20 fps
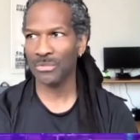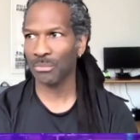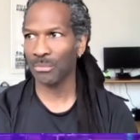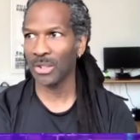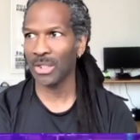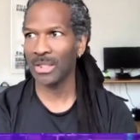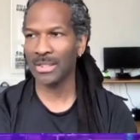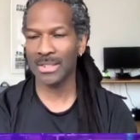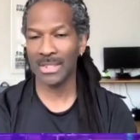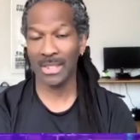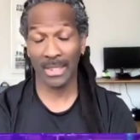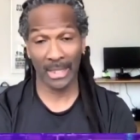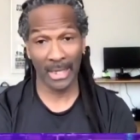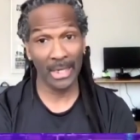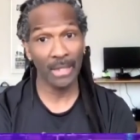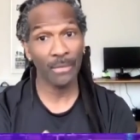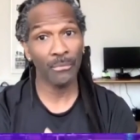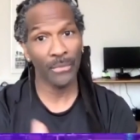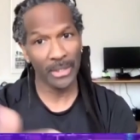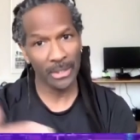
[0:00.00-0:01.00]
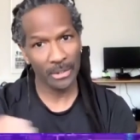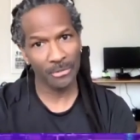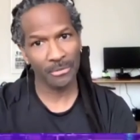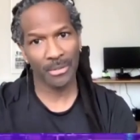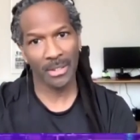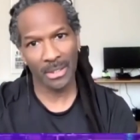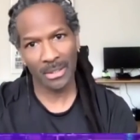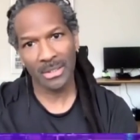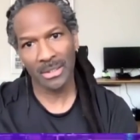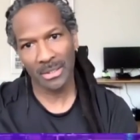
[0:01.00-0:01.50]
was a gateway
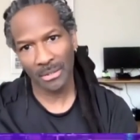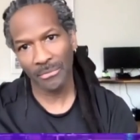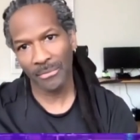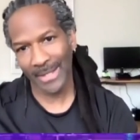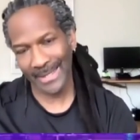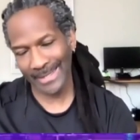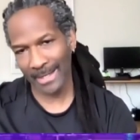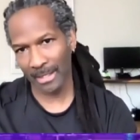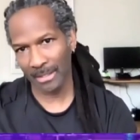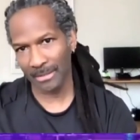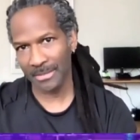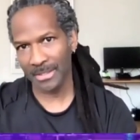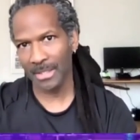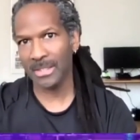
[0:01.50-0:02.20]
drug to the White House.